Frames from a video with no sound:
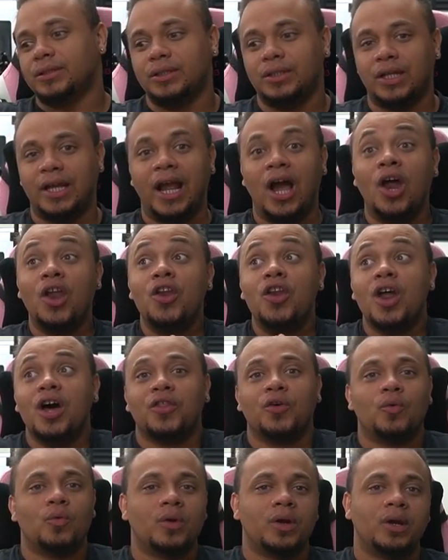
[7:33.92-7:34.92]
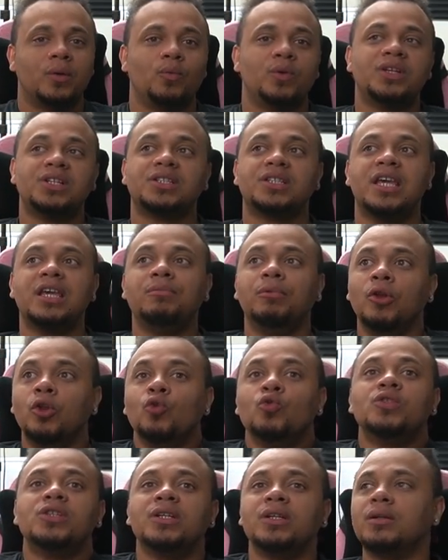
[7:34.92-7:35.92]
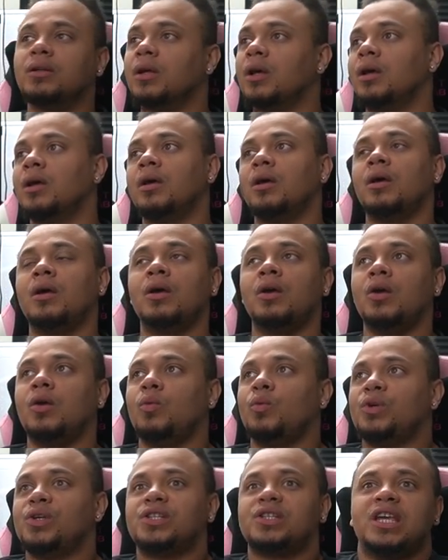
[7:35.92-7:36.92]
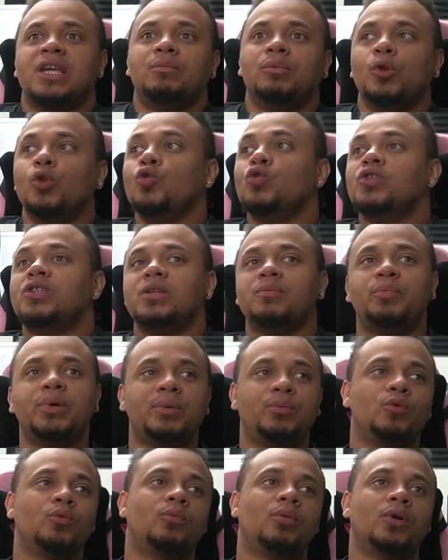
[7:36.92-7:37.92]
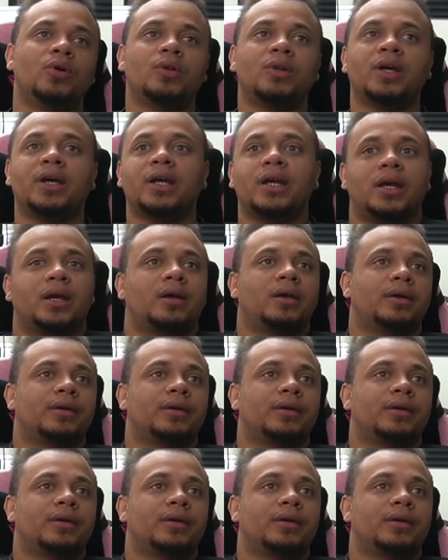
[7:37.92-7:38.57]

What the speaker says: like, another one. We just keep losing people, bro. Like,